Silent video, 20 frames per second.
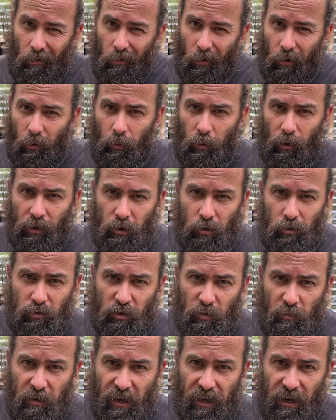or what used
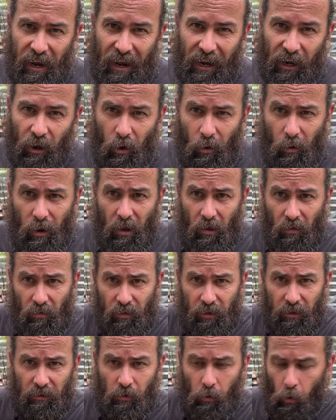to be an aloe,
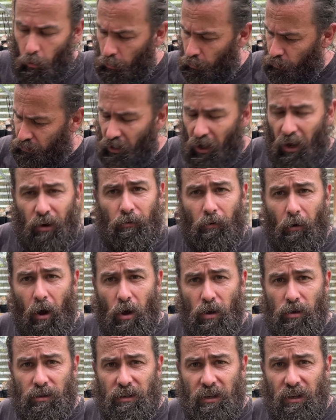that also
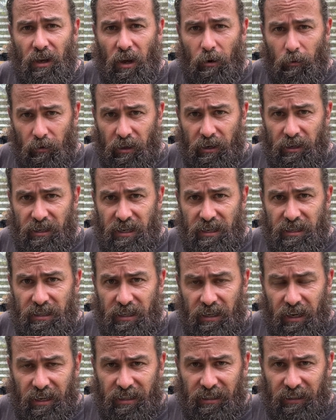grows with a
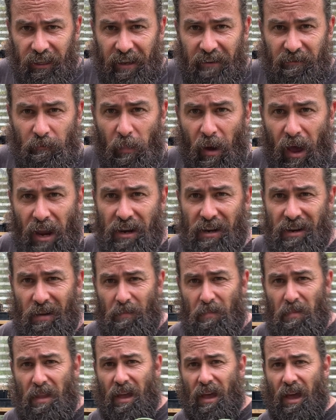disticus leaf pattern.
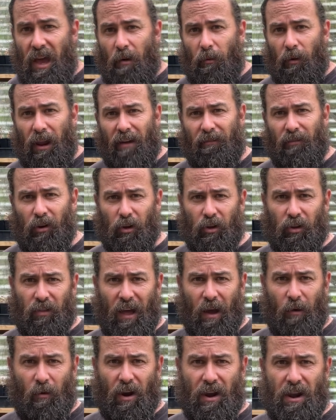And we'll have a look at
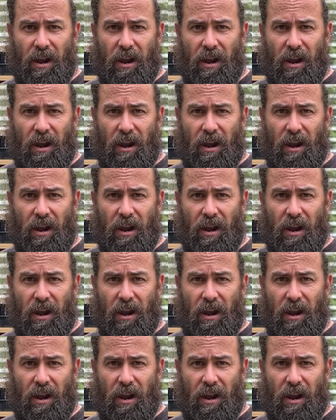that one